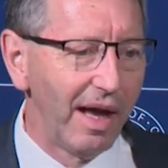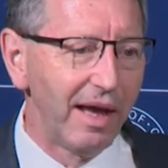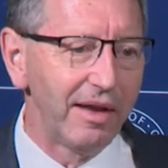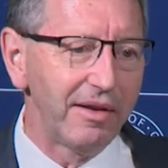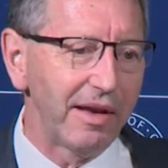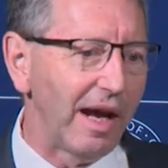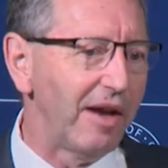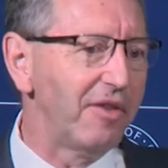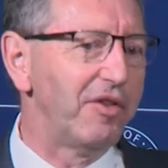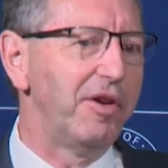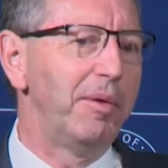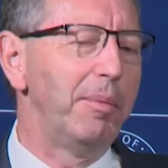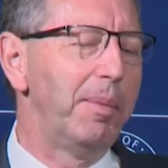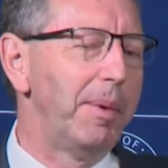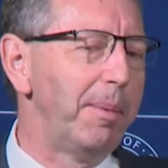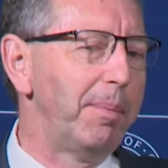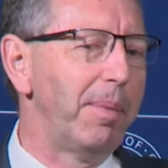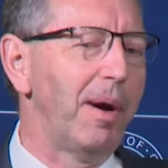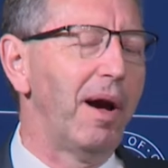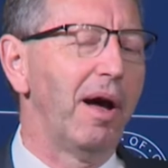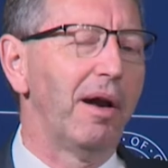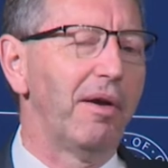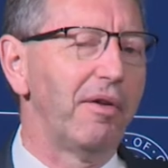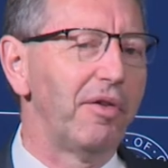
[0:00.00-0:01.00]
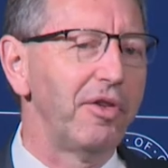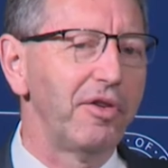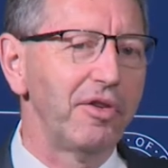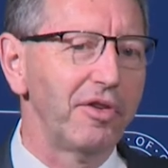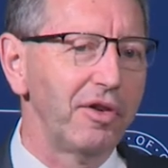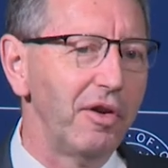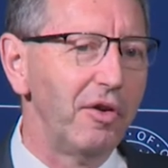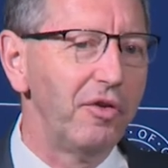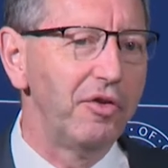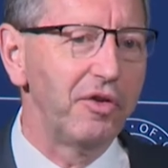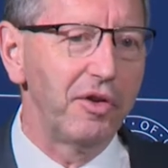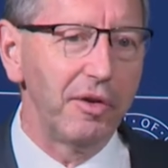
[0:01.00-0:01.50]
to actually be part of the
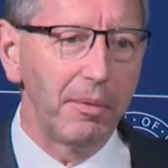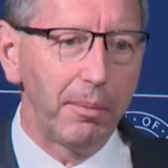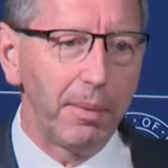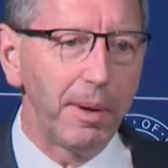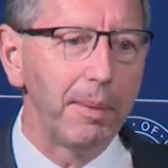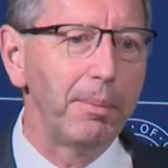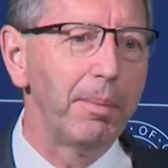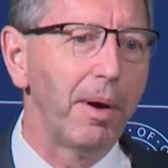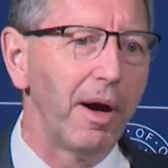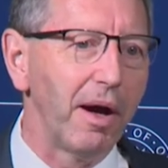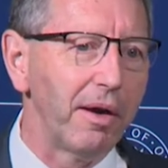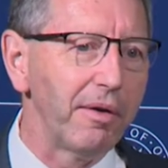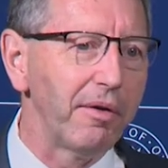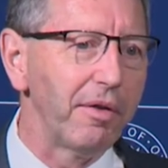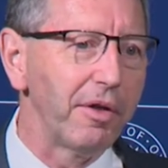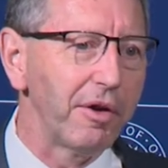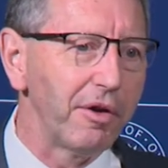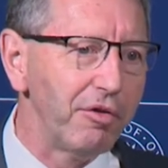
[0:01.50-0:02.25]
solution and be part of the